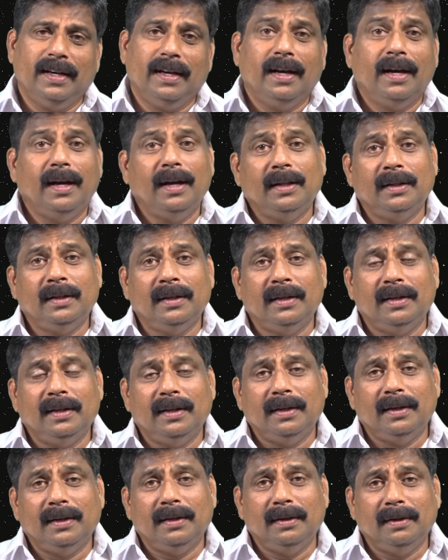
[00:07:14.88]

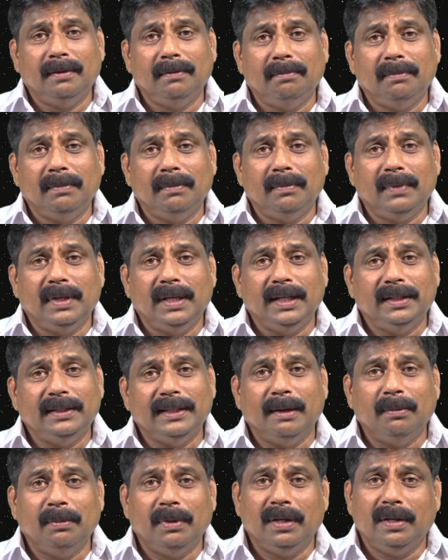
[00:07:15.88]
Another
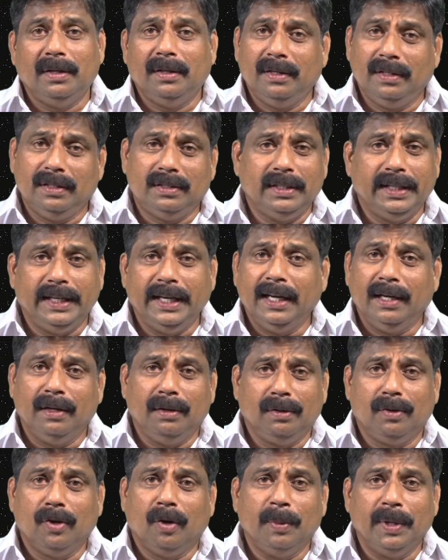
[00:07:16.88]
example is
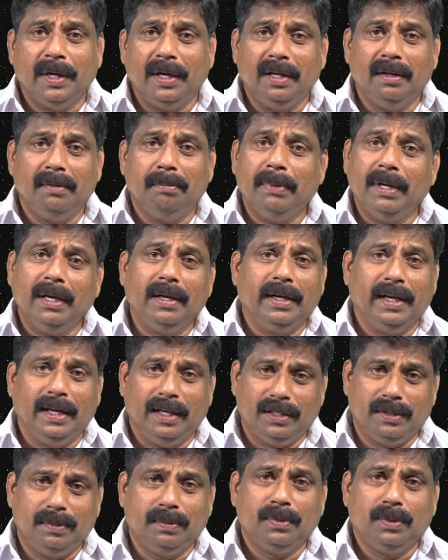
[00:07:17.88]
again commonly Bill
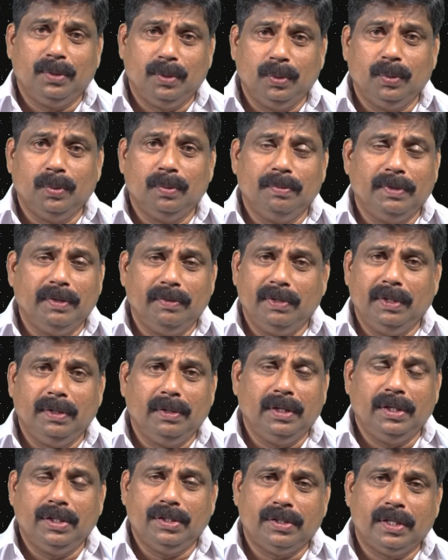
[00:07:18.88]
Gates,
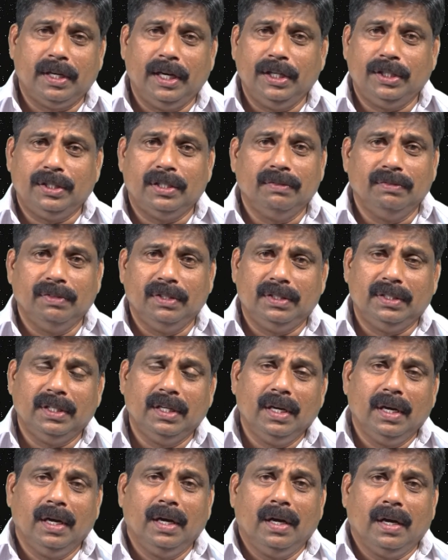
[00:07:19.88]
his relation with
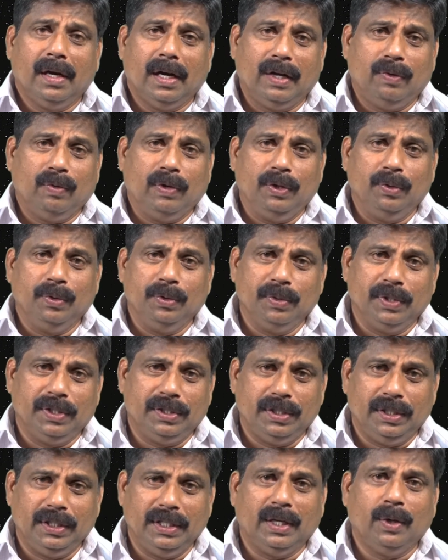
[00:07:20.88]
Harvard
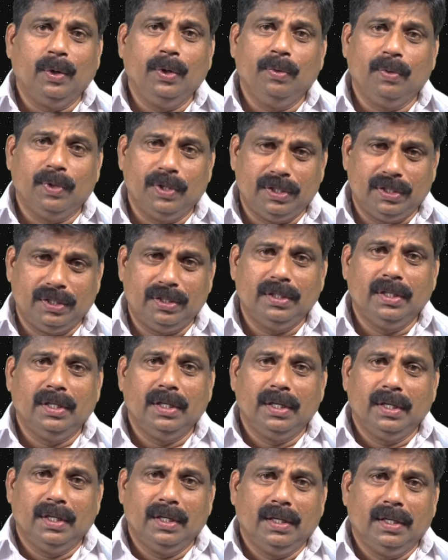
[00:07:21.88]
University, how he was
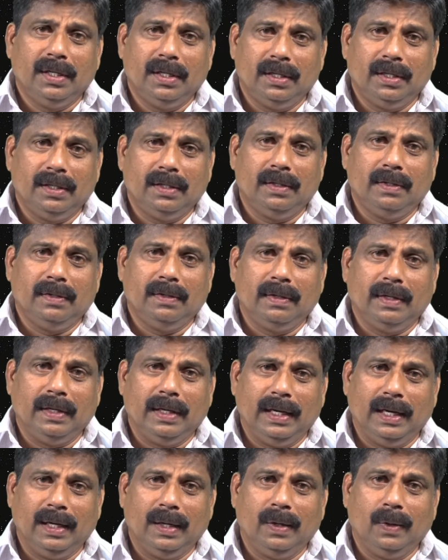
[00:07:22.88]

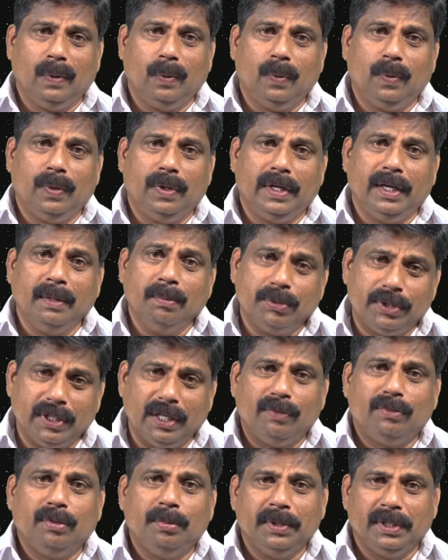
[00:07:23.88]
allowed
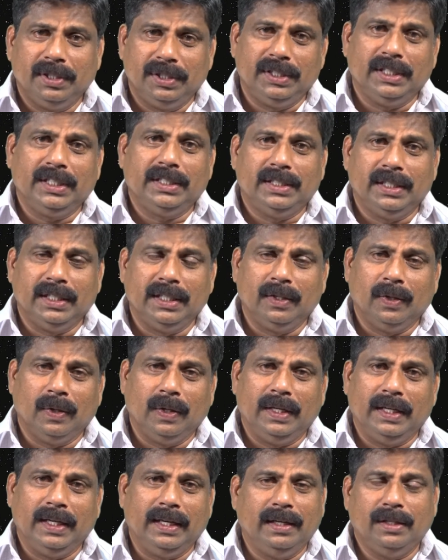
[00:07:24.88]
himself to be rejected and
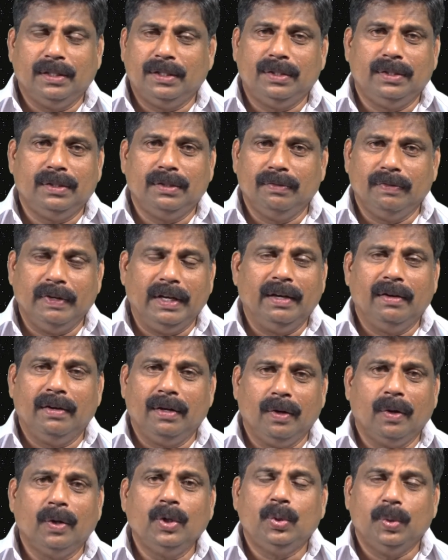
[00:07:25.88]
all that is well
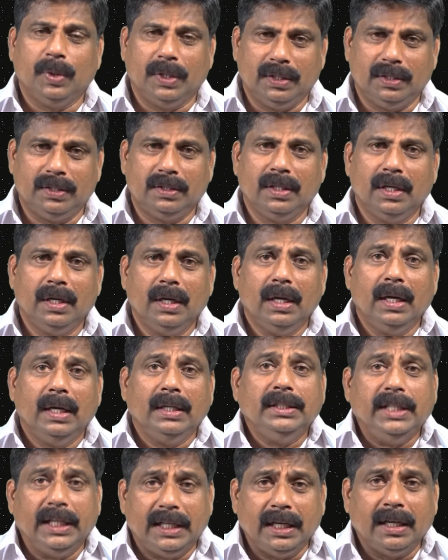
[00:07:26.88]
known to us.
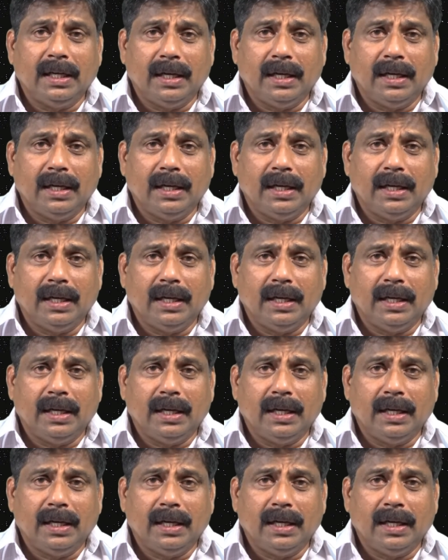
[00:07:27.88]
J.K.